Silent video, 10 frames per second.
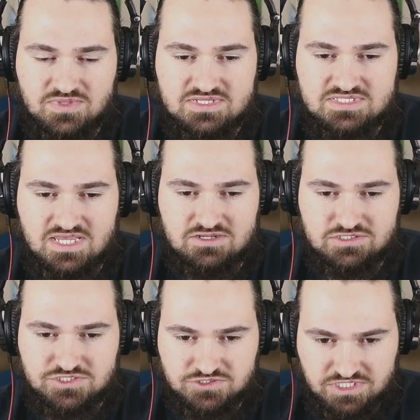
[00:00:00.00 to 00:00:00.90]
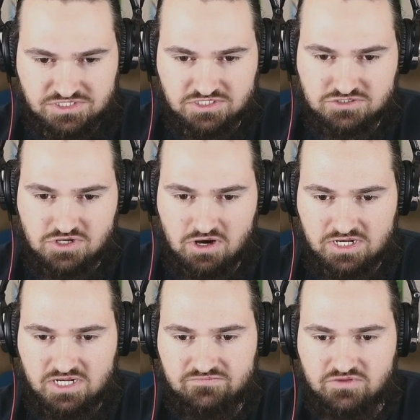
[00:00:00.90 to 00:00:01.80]
Sanders' strategic
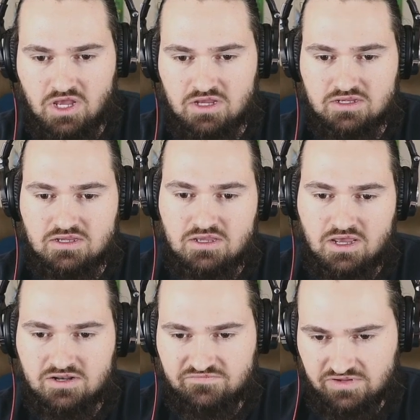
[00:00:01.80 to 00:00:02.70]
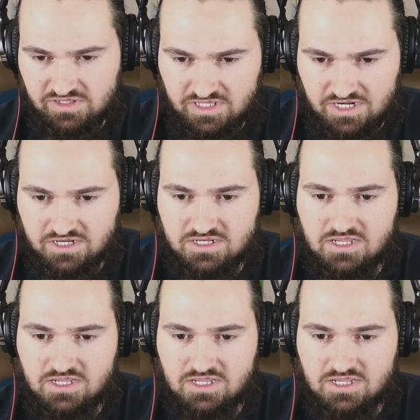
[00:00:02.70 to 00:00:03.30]
targeting of young, unaffiliated,